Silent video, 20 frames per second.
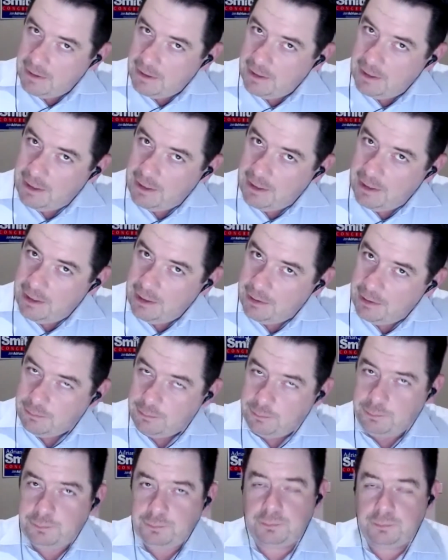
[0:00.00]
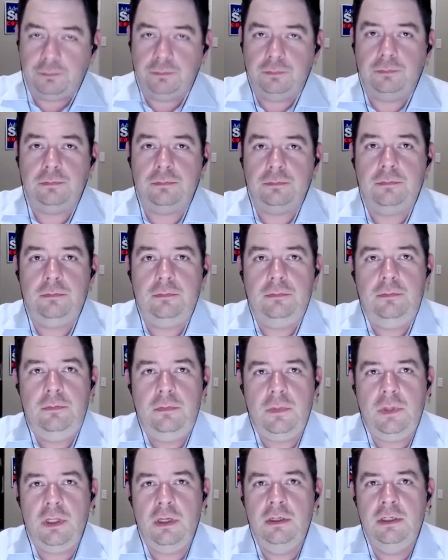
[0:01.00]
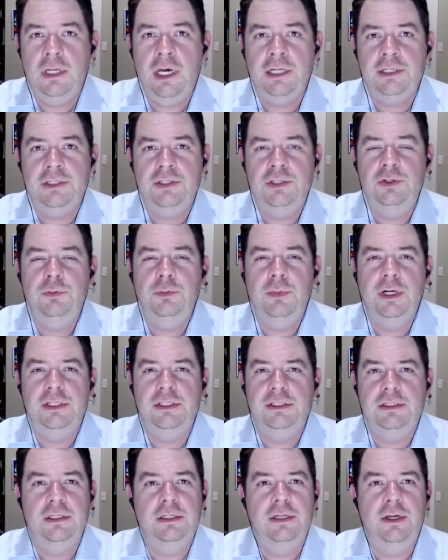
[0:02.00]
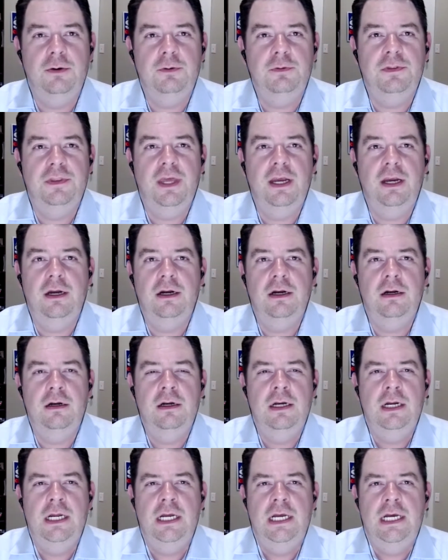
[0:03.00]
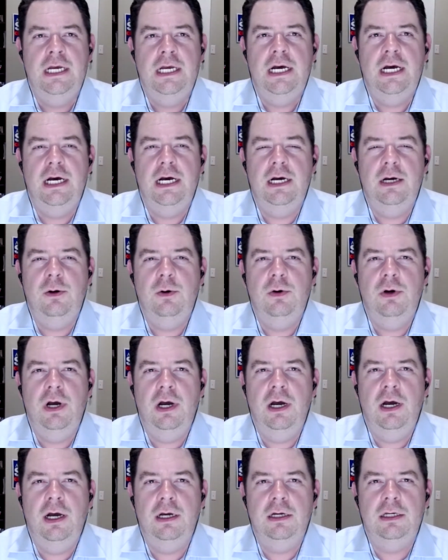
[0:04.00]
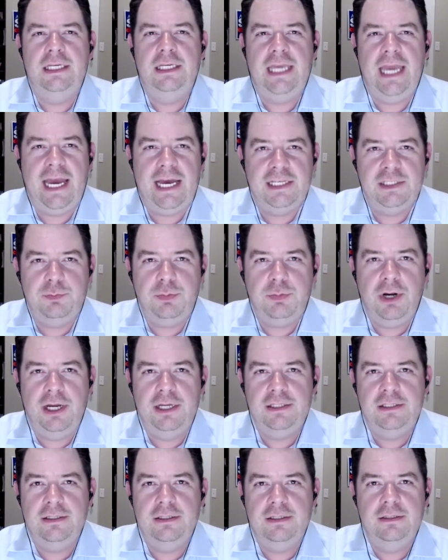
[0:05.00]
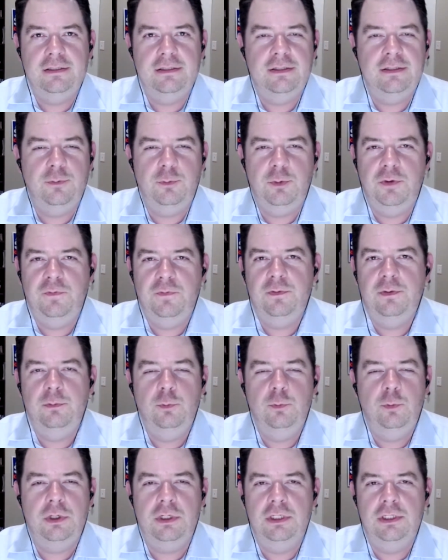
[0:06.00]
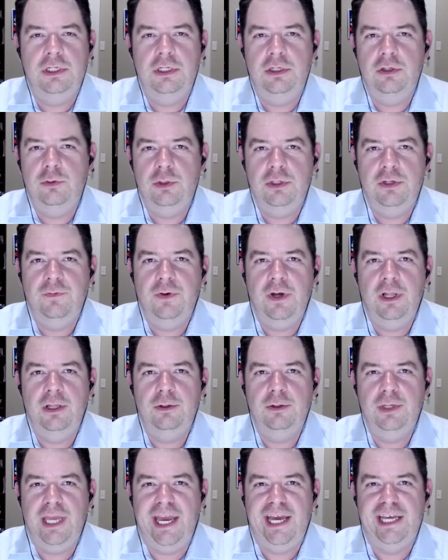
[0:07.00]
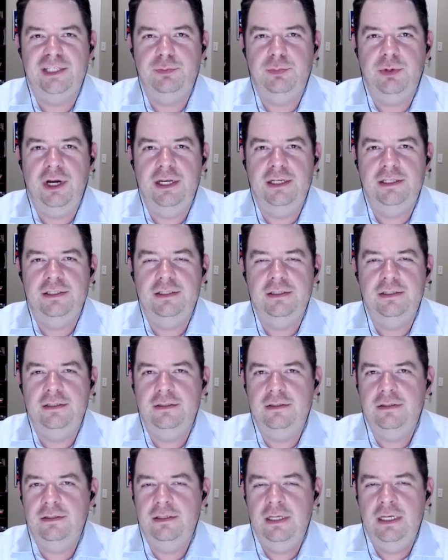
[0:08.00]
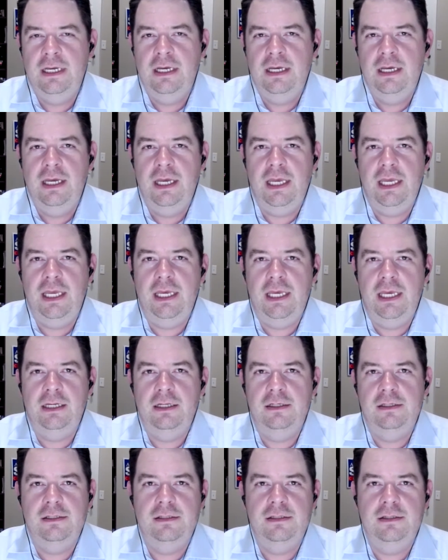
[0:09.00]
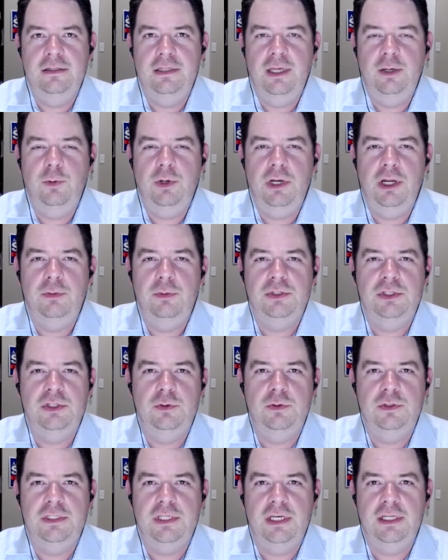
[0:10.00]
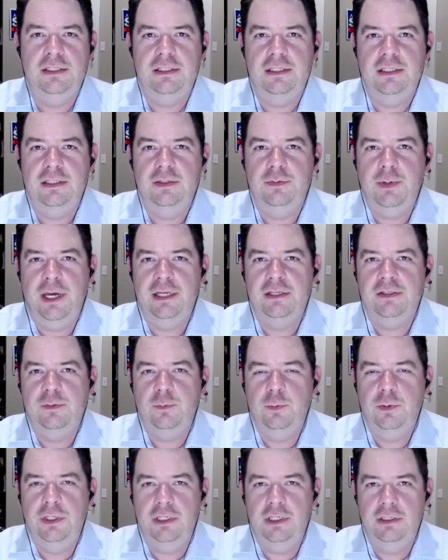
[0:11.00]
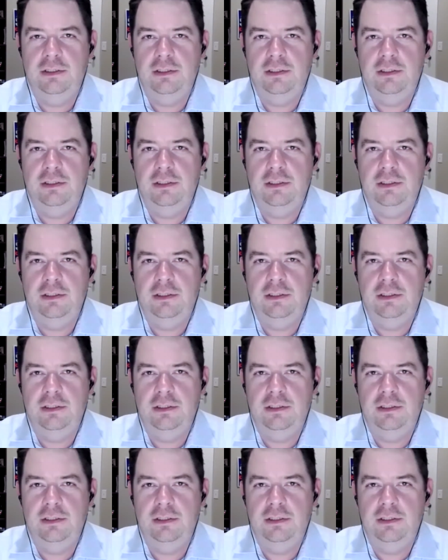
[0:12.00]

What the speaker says: Not too much to note there. Gas prices. So we're continuing to follow gas prices, and they went up 2 cents this past week.